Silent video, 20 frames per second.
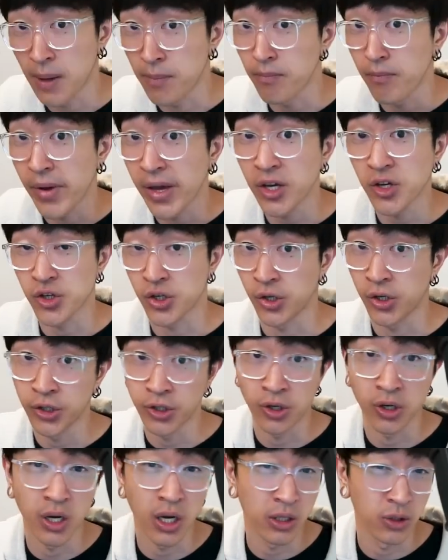and make sure
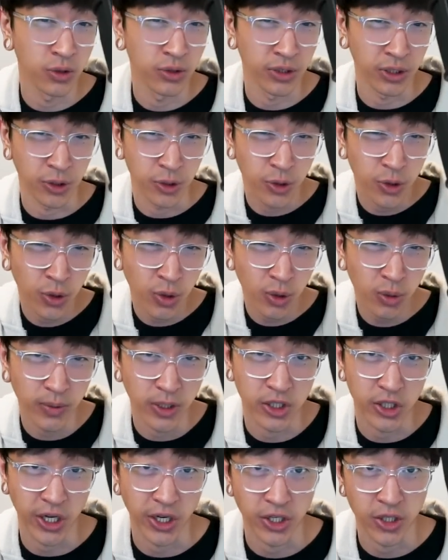you're not losing too
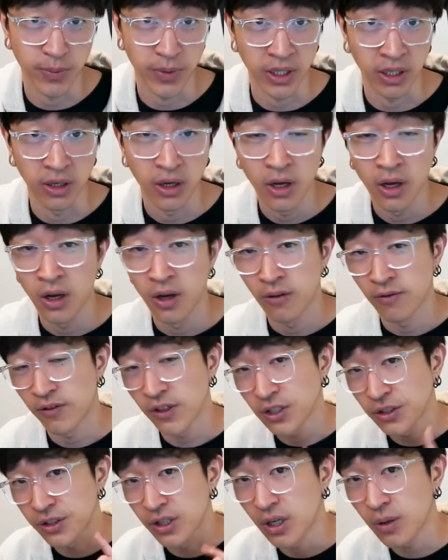much HP.
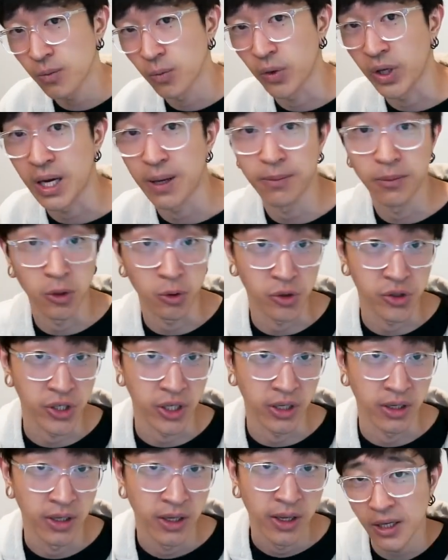First up, we have Lucian.